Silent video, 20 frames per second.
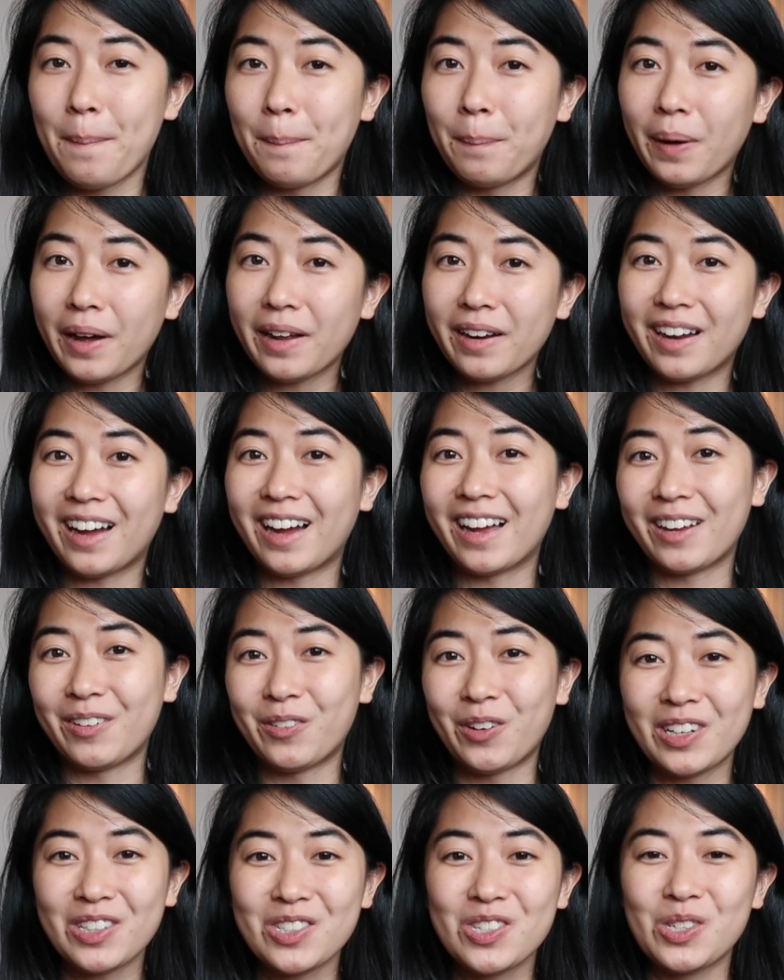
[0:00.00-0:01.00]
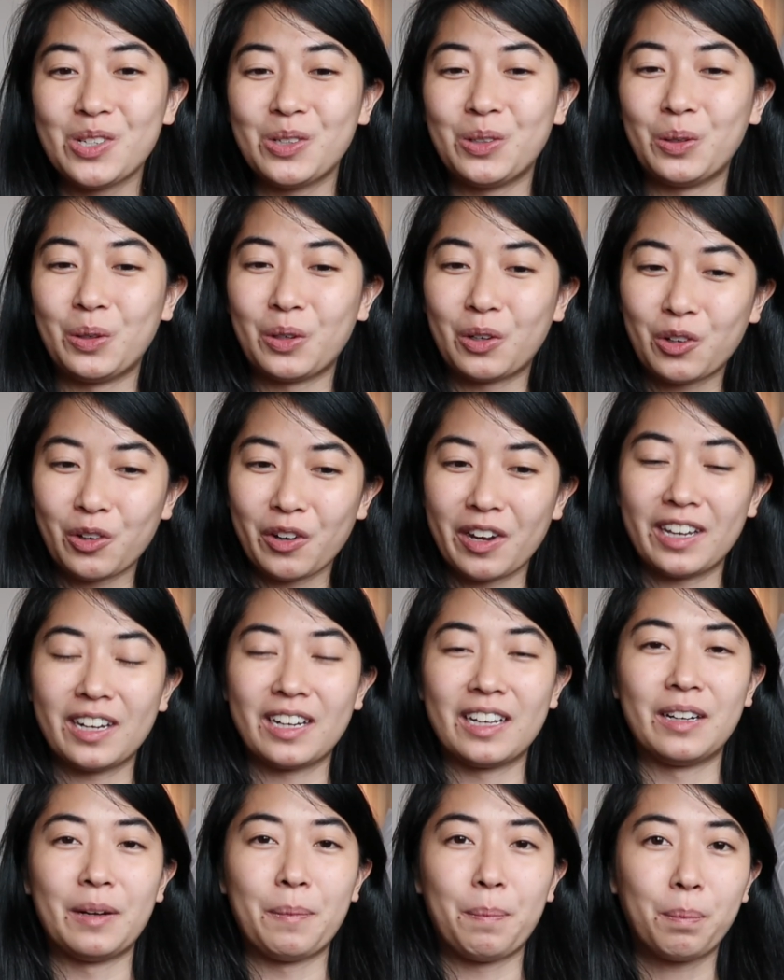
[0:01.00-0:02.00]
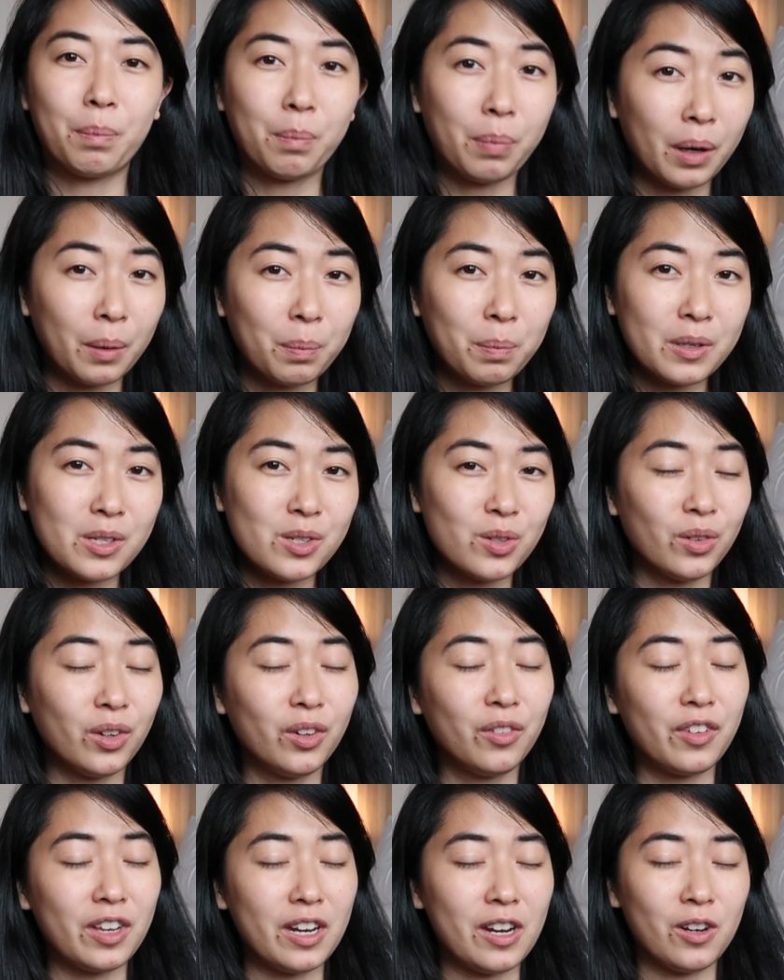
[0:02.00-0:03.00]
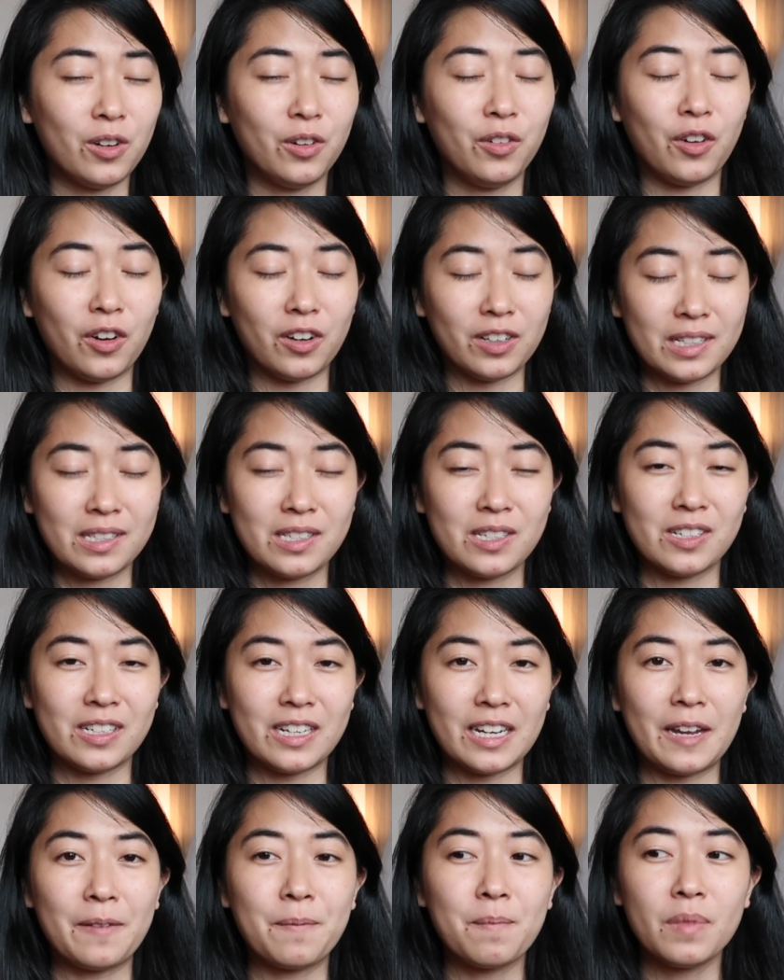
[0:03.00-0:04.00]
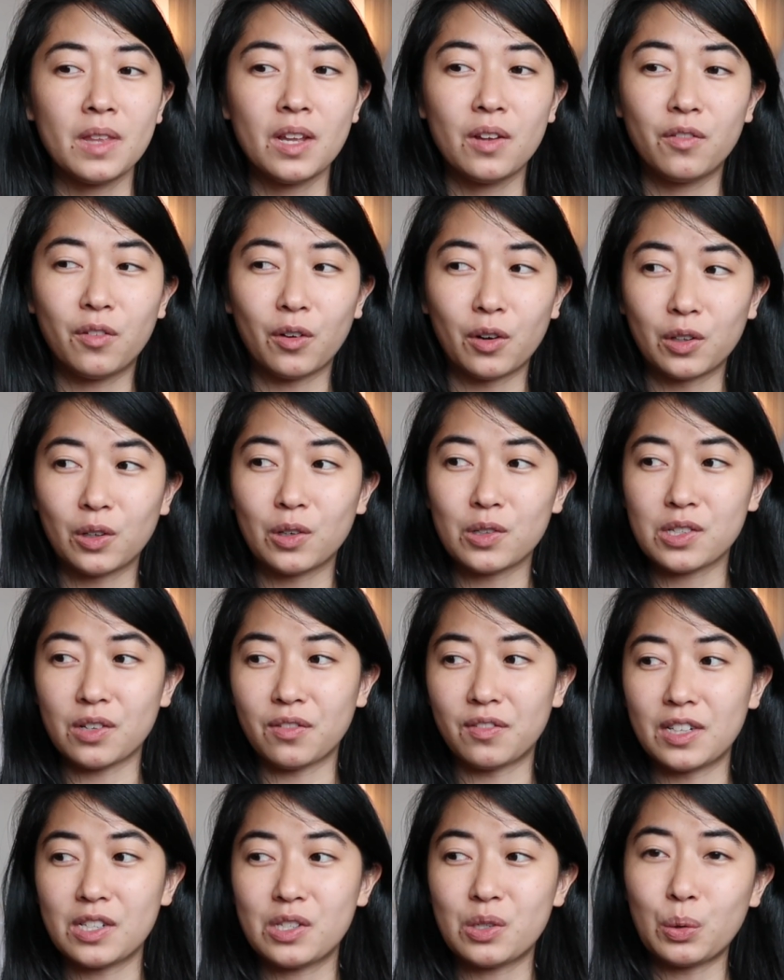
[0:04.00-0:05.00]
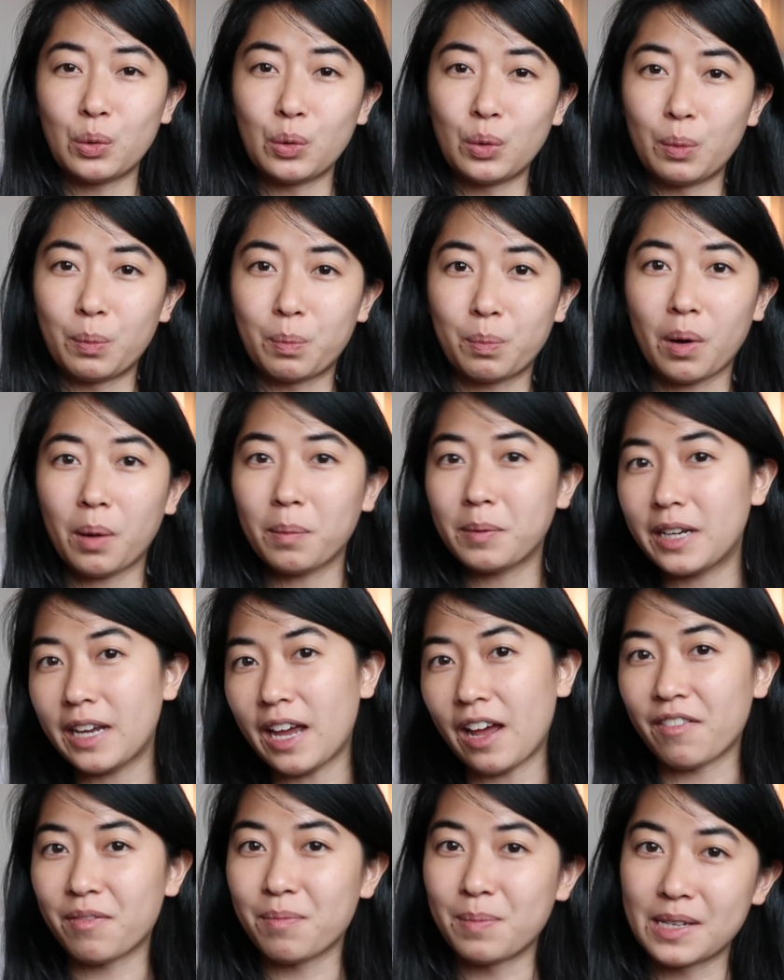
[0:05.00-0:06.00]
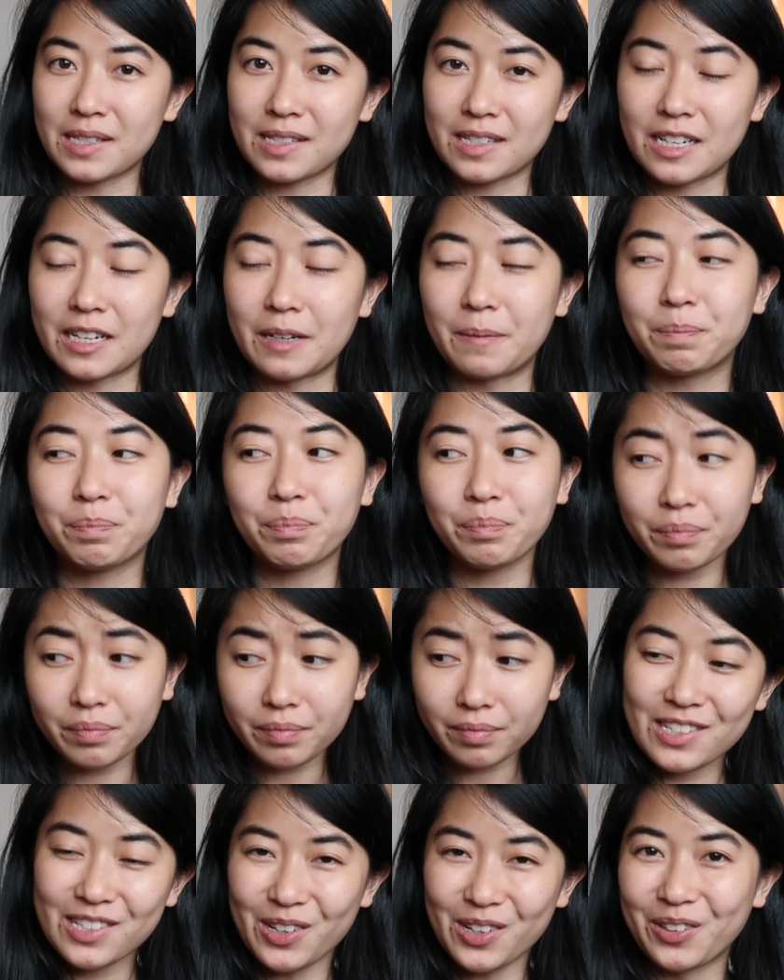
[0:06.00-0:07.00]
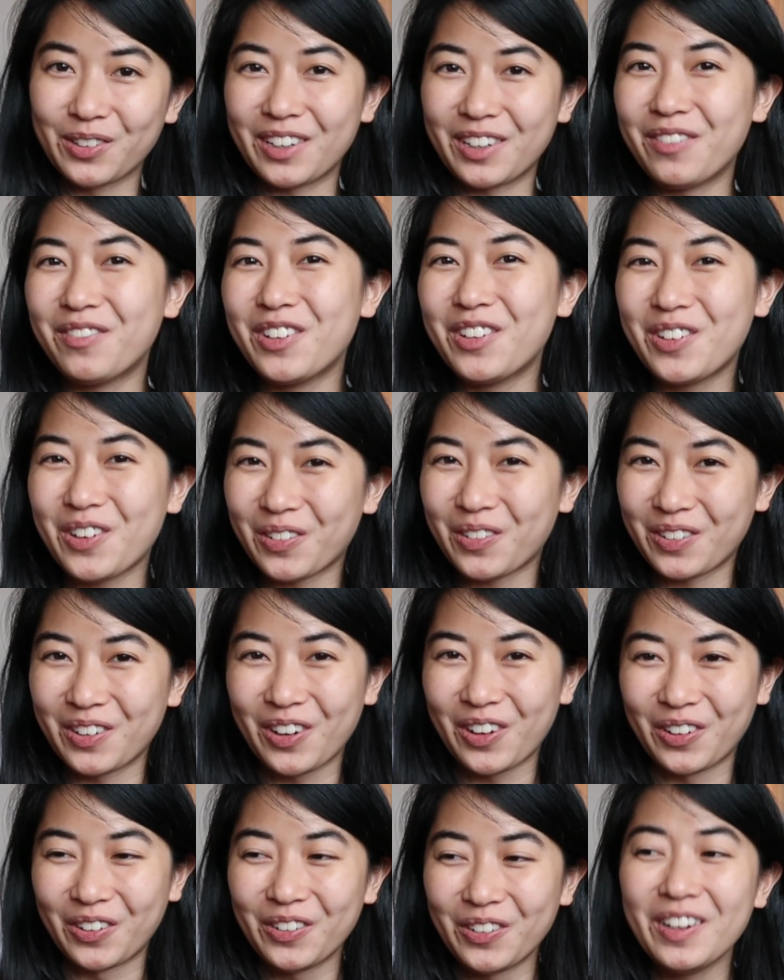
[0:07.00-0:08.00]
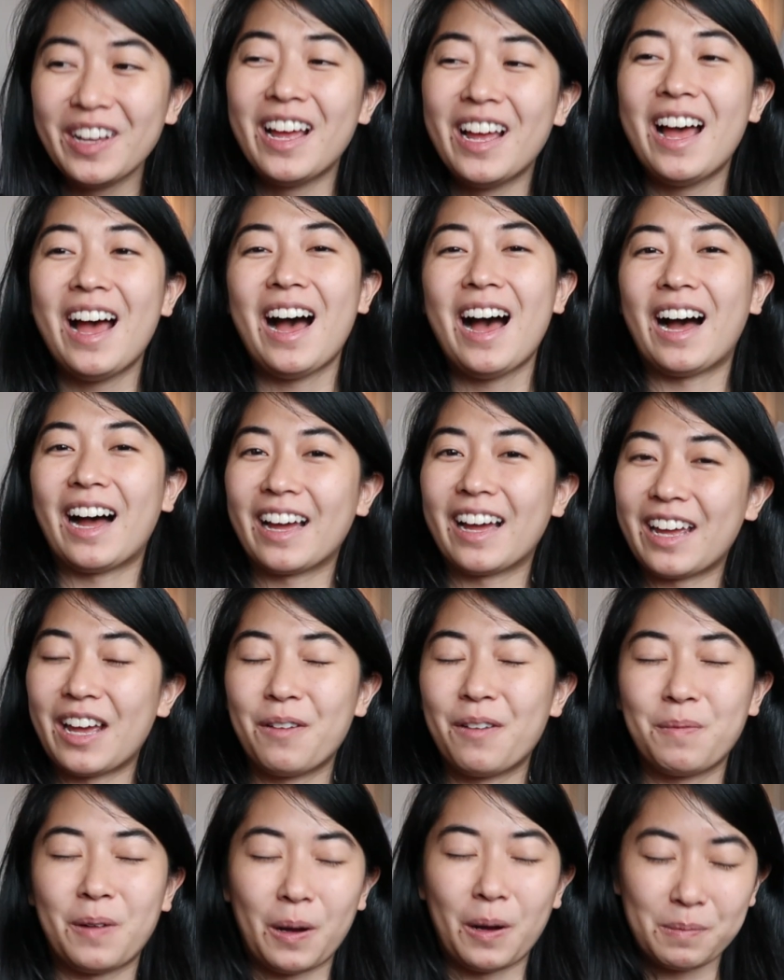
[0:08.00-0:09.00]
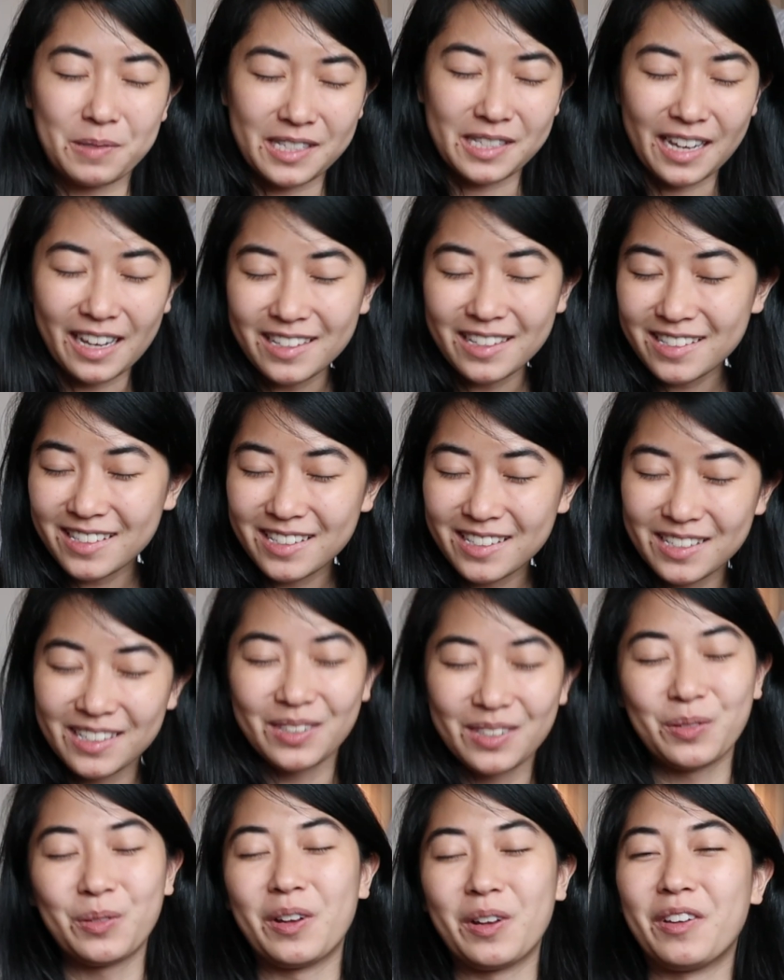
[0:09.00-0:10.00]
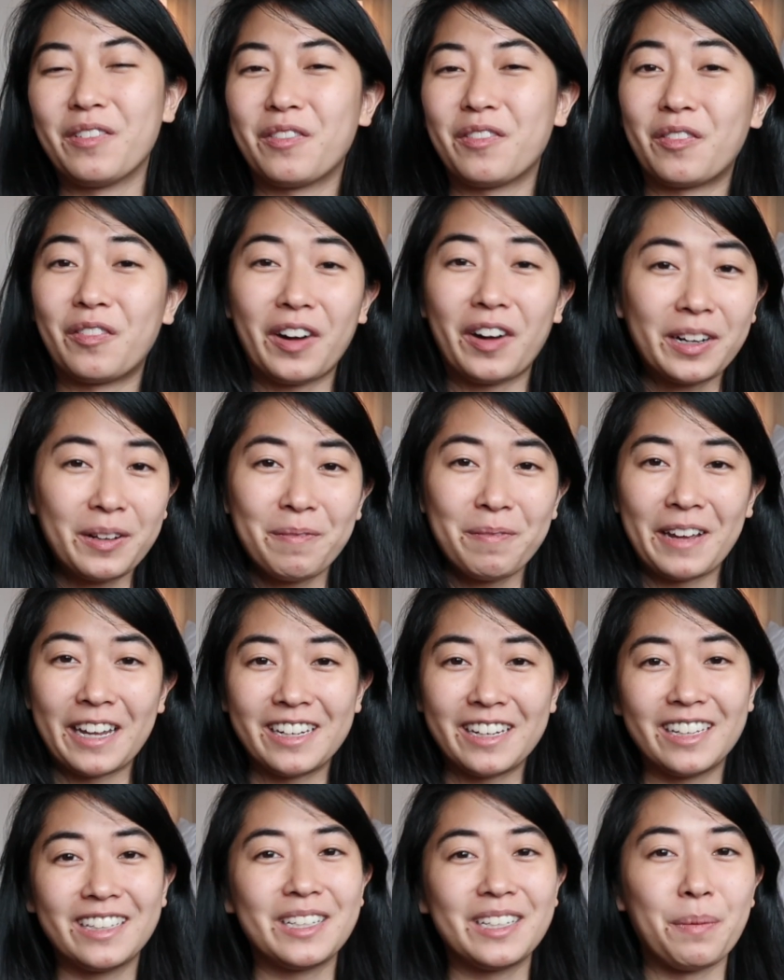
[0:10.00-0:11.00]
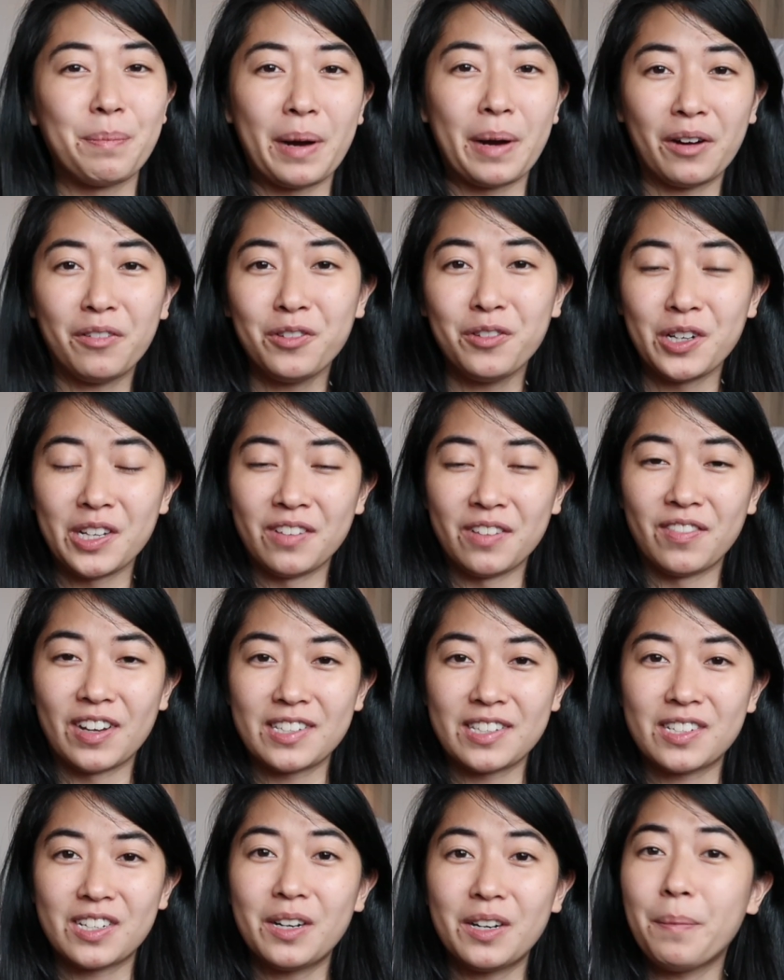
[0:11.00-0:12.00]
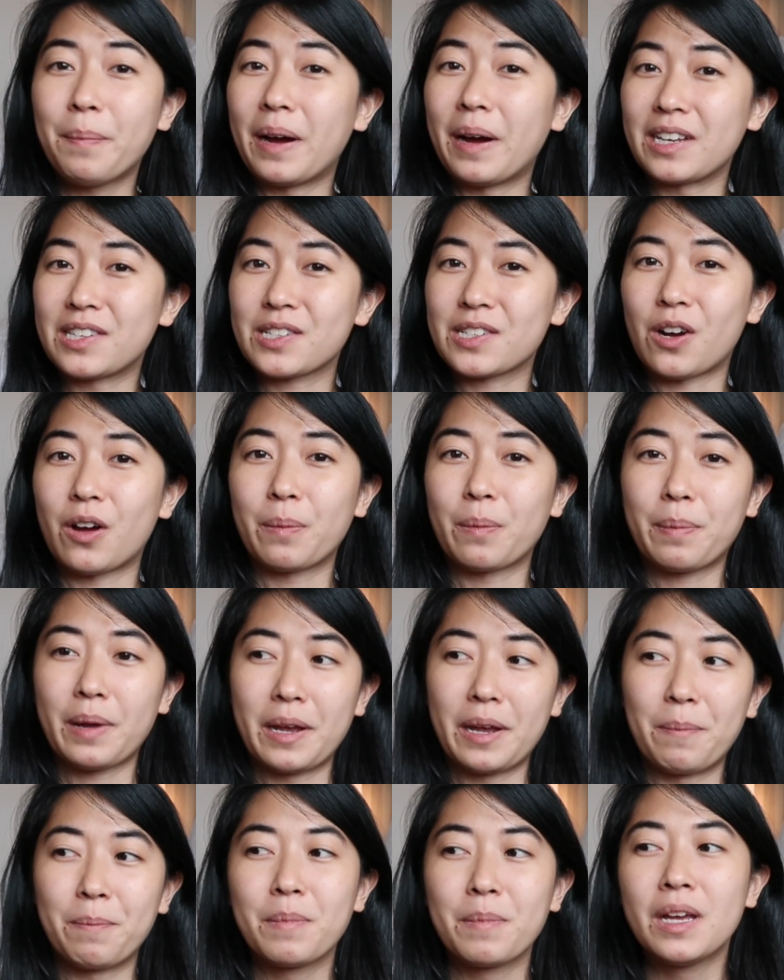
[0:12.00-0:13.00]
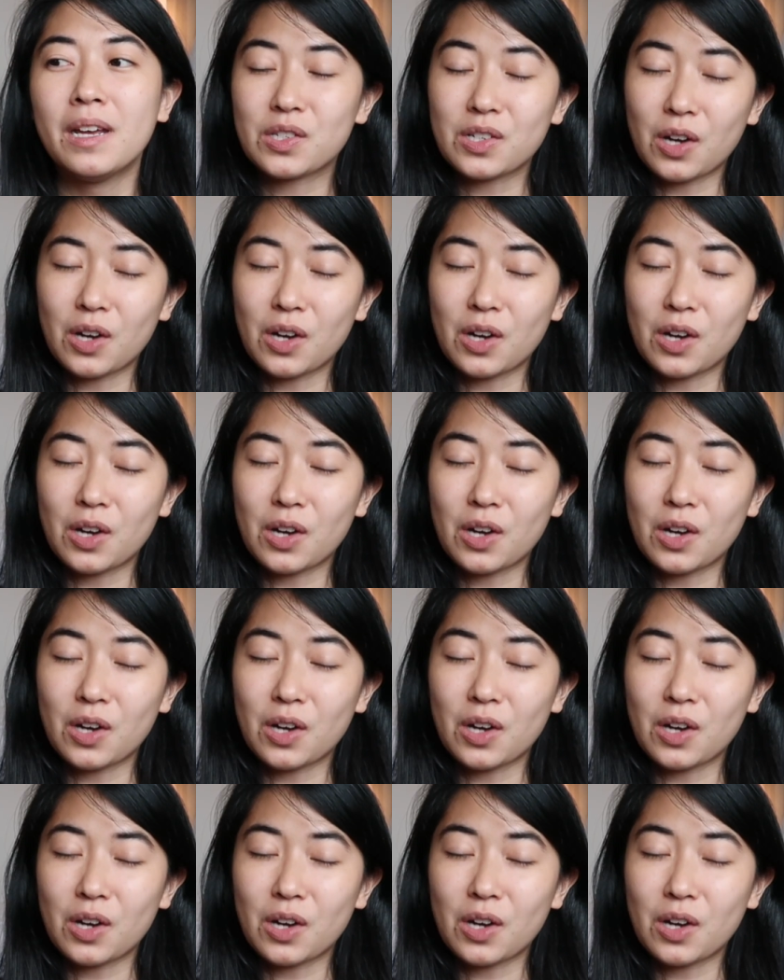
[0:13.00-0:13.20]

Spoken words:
But I want to create a purposeful video for us today, for those of us who probably have missed it. So if you don't know, I am obsessed with recommending The Barefoot Investor by Pape.